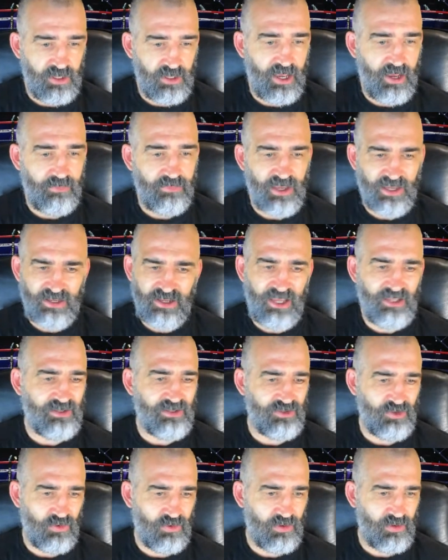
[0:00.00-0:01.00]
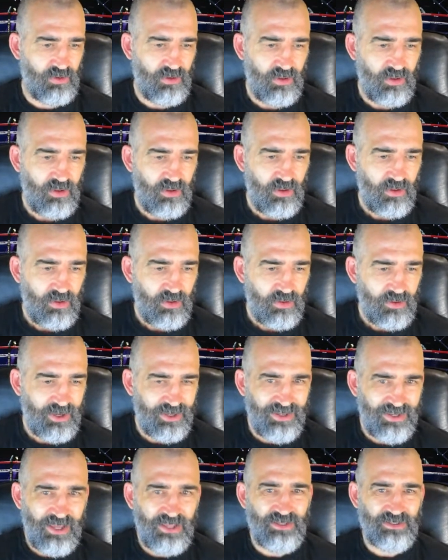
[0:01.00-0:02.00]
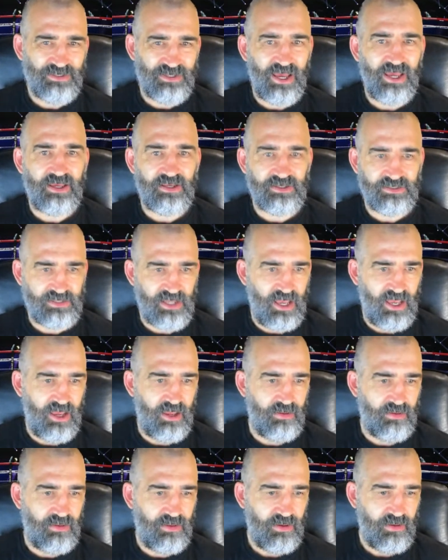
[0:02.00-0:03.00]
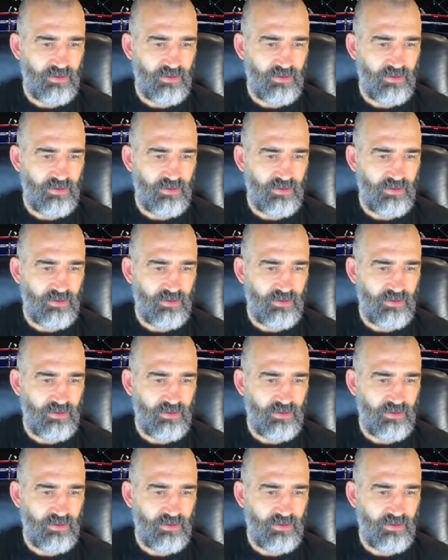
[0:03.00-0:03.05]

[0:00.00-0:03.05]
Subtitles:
Yeah, they need to do it. They need to take a stand.